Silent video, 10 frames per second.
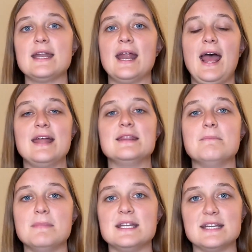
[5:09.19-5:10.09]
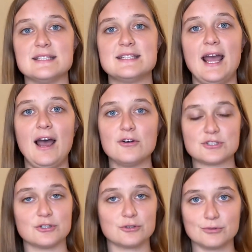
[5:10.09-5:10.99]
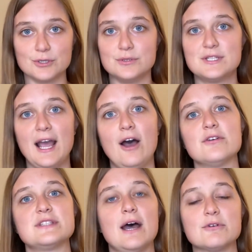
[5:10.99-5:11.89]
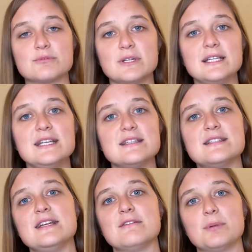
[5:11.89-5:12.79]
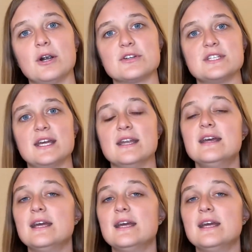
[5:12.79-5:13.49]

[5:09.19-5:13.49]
It had the Minions house, or Gru's house. That was really neat to see in person.